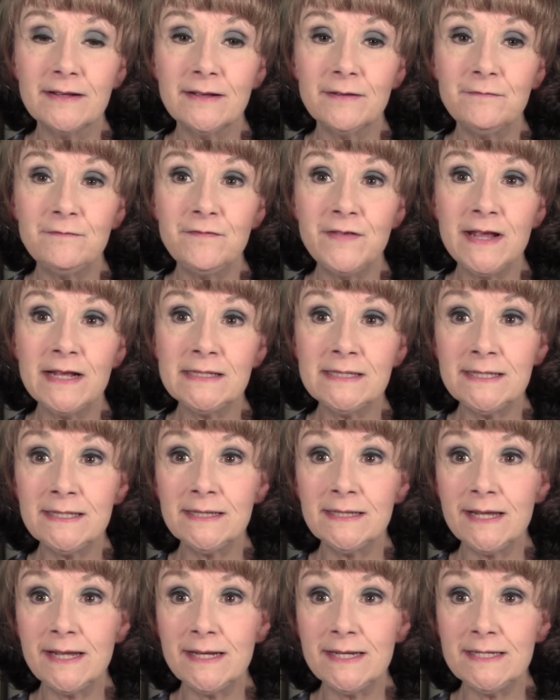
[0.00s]
Fancy
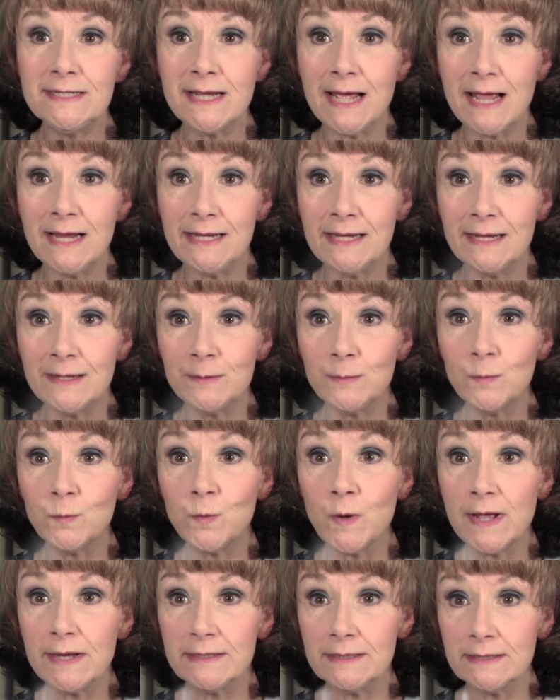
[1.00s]
Lady Diane
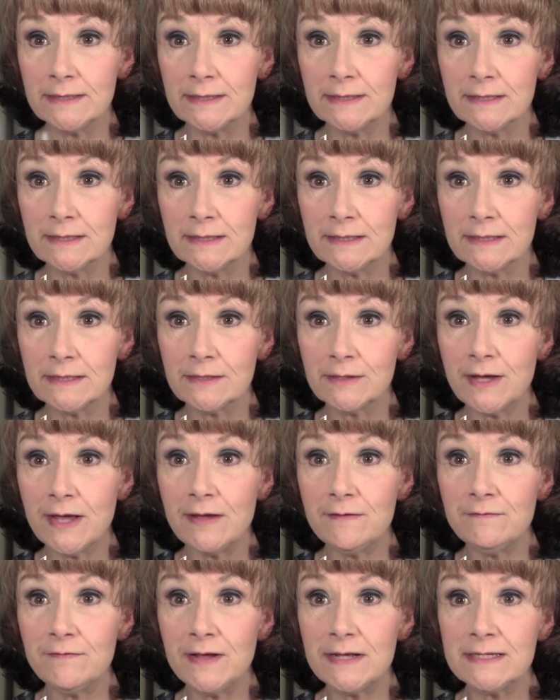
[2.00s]
1.
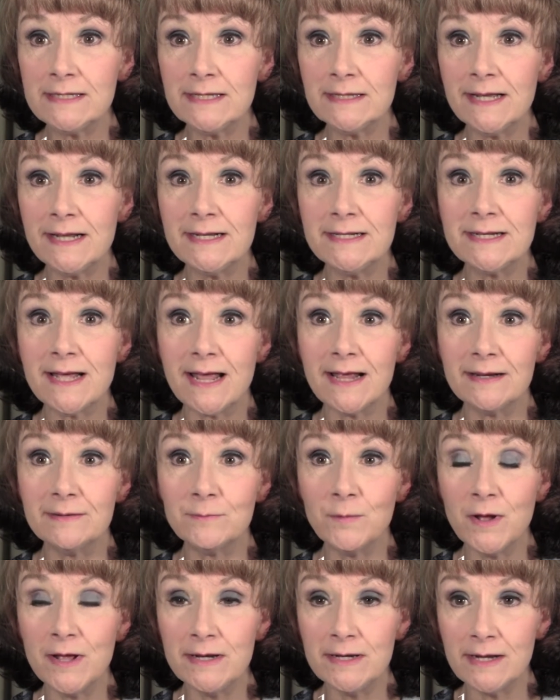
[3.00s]
Okay, Fancy Lady
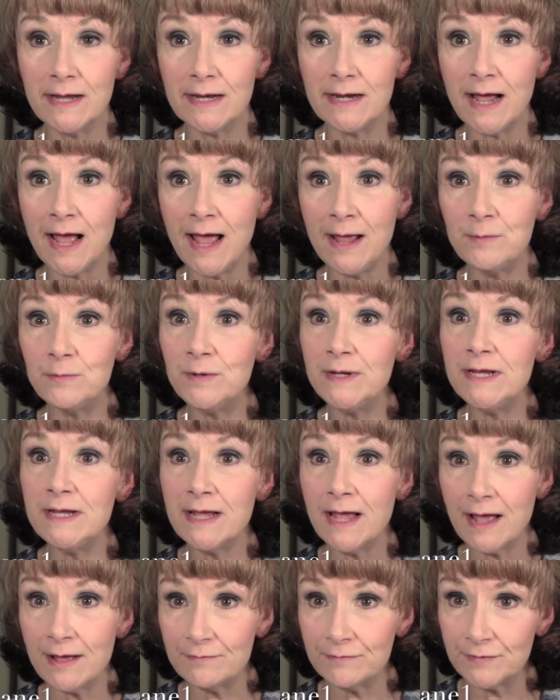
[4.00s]
Diane 1 and we
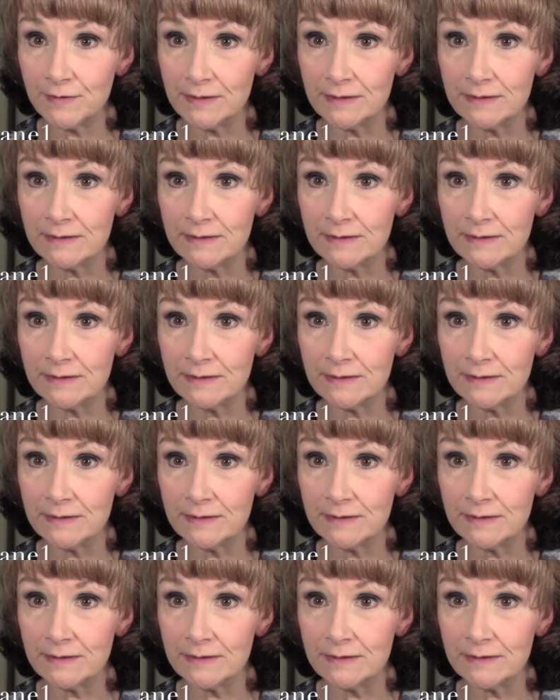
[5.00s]
have